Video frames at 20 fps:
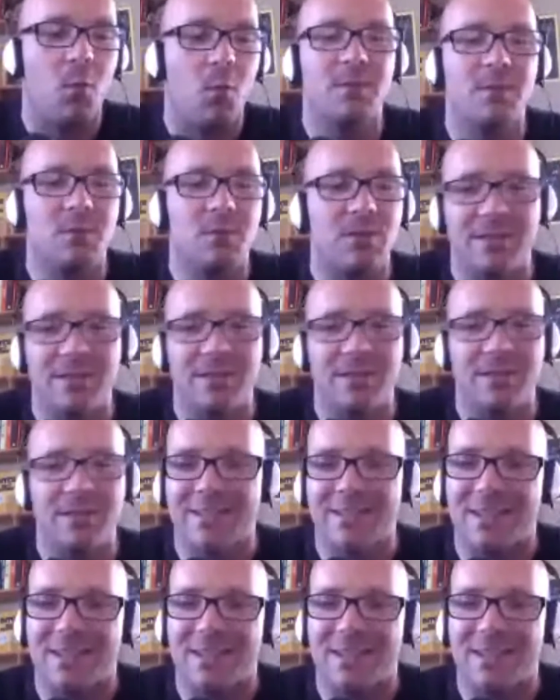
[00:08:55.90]
to
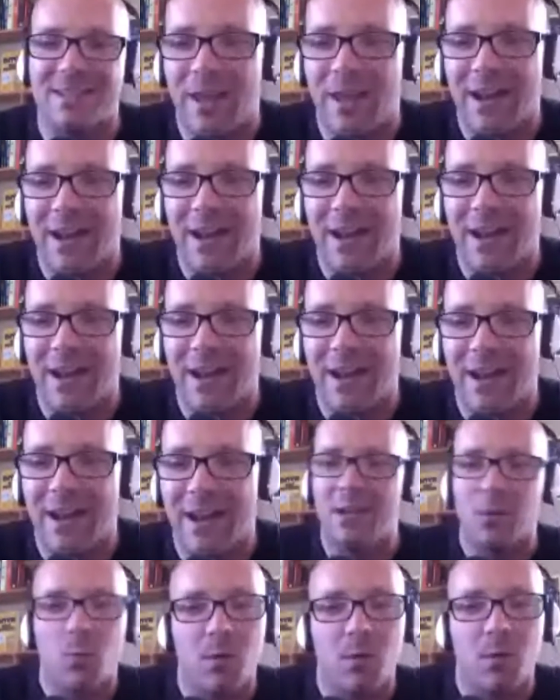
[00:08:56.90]
stick with that idea of
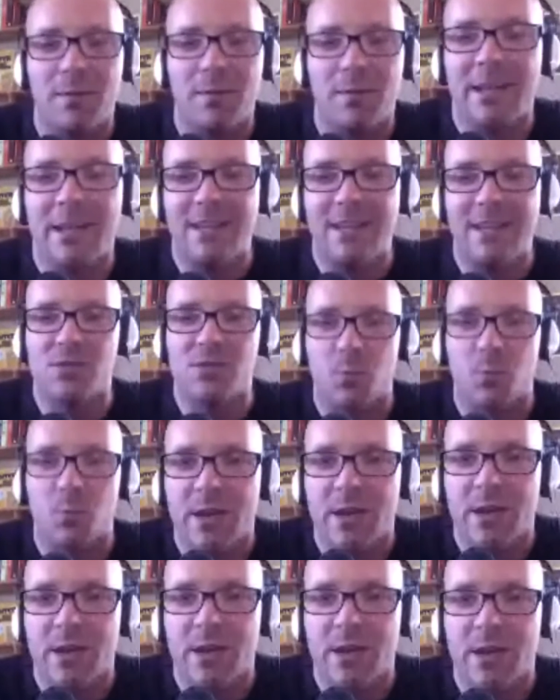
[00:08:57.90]
pinning, we're pinning kids'
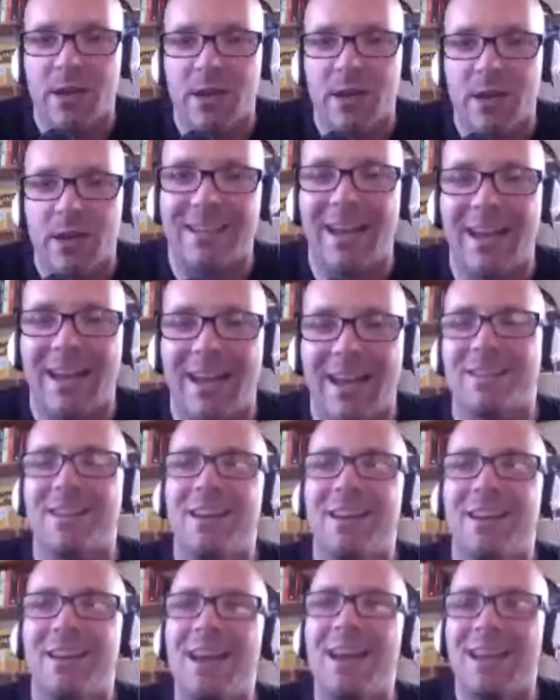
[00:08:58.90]
rears to the desk,
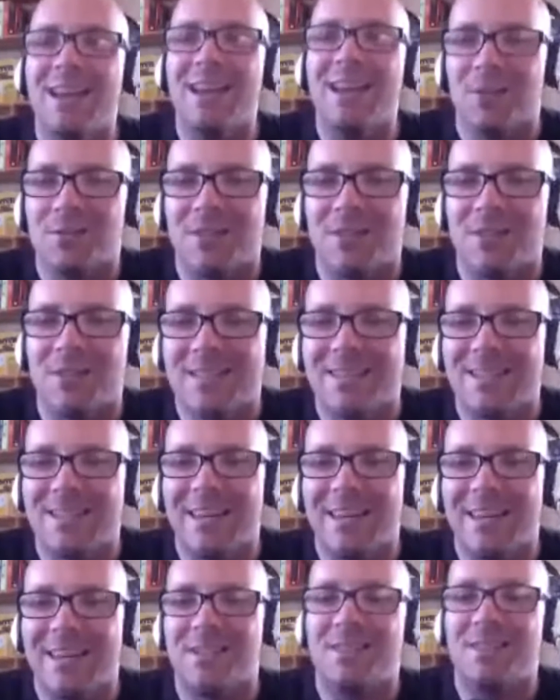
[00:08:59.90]
to the
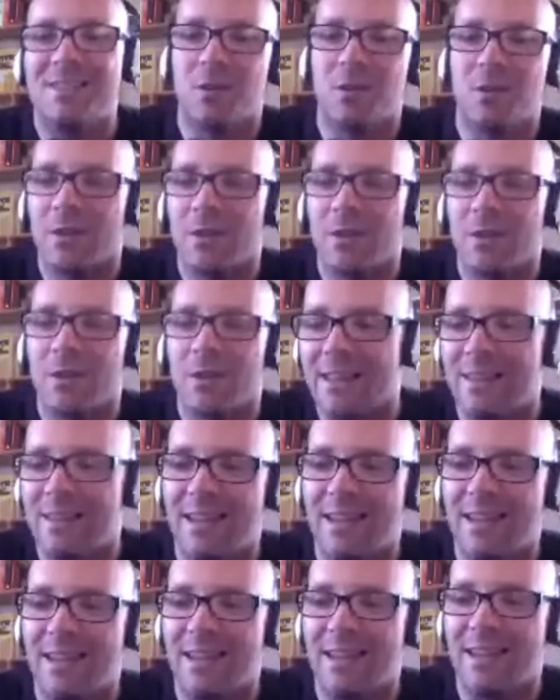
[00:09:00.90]
seat, so that they
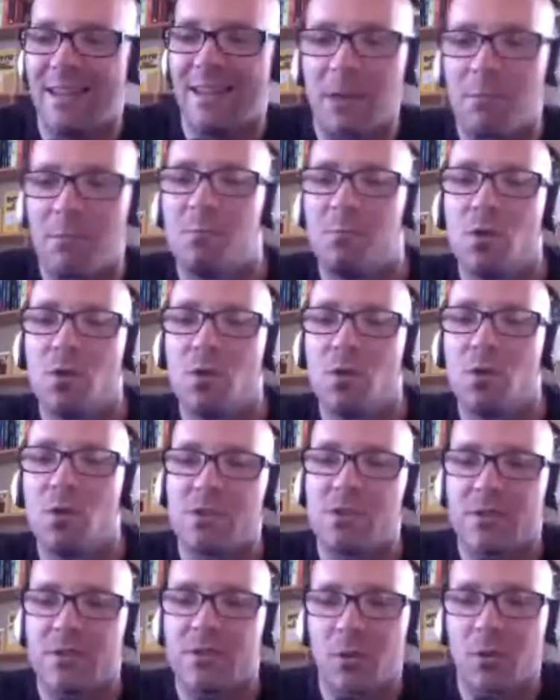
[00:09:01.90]
can't get up and move, which is
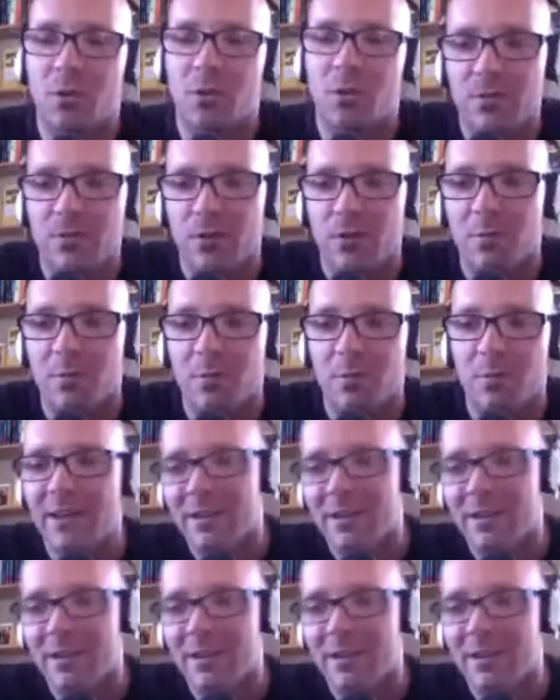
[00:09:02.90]
so good for their brain.